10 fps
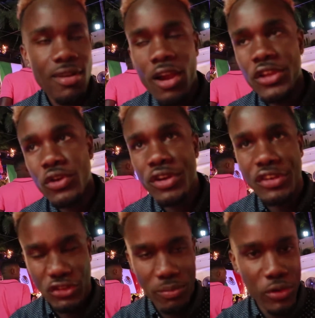are you gonna
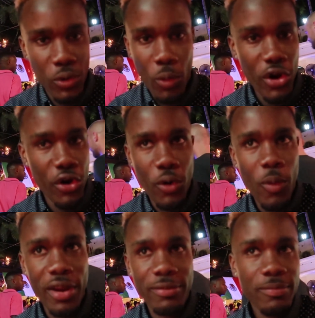distribute the work or
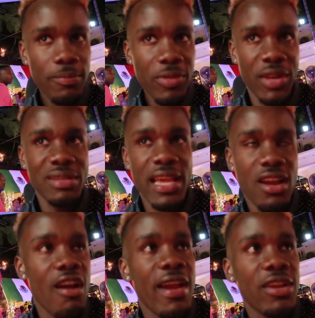what? He was like,
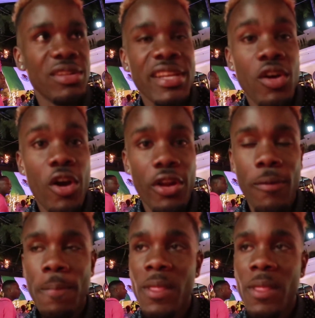alright, you're gonna take the order.